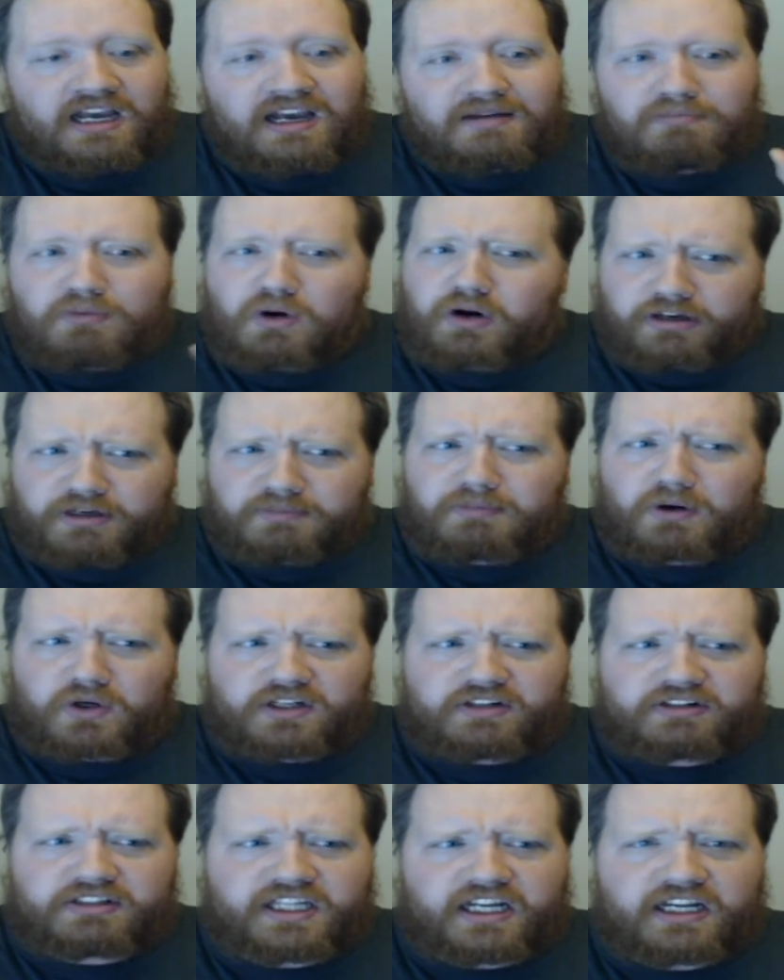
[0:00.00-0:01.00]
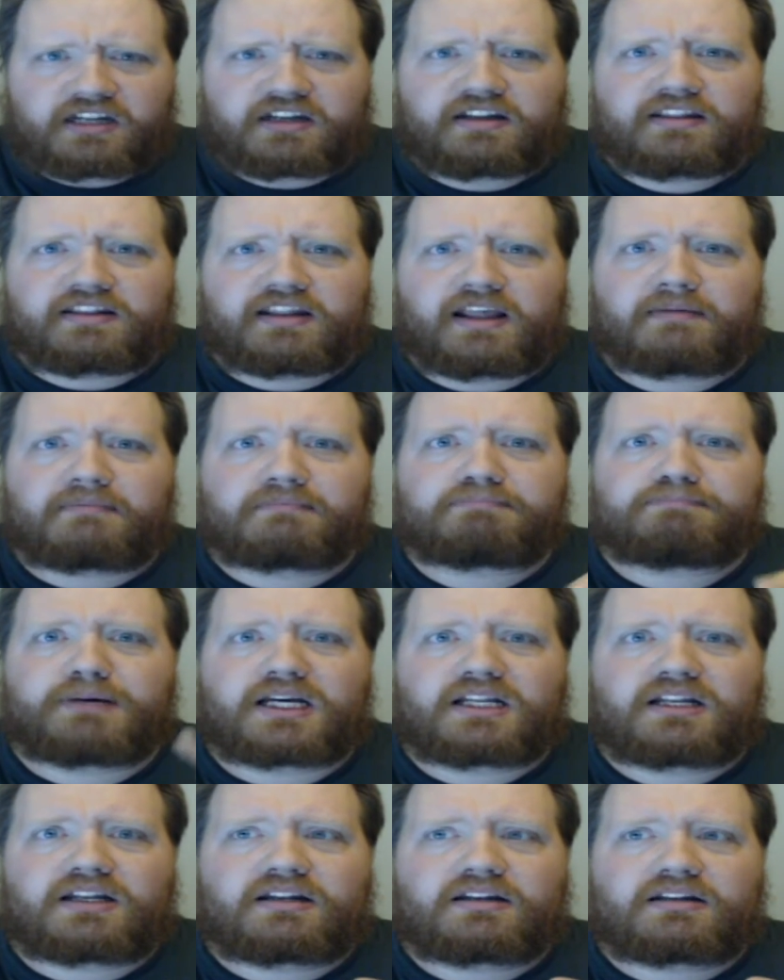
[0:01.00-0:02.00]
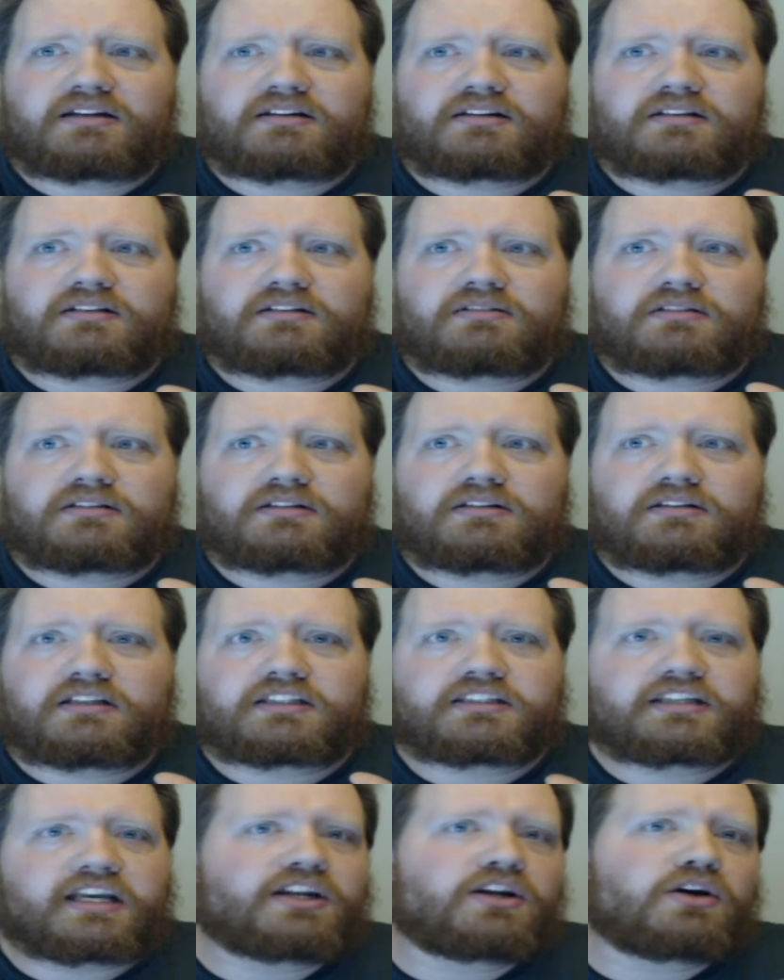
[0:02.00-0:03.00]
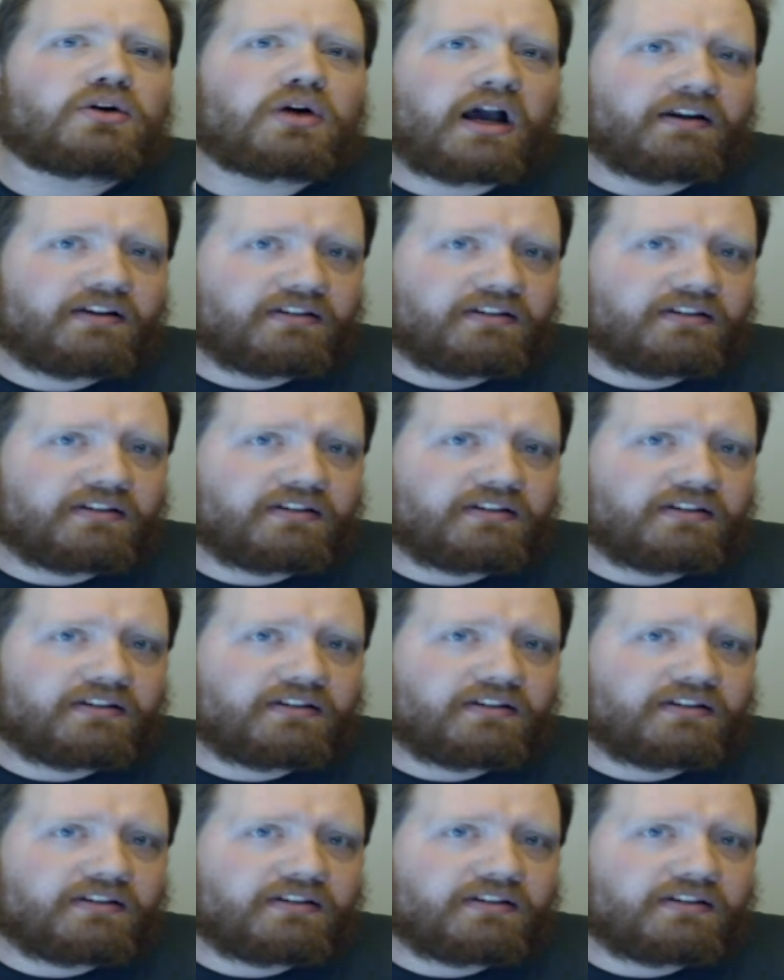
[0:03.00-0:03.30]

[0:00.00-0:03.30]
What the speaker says: More irritated than them. But Nintendo,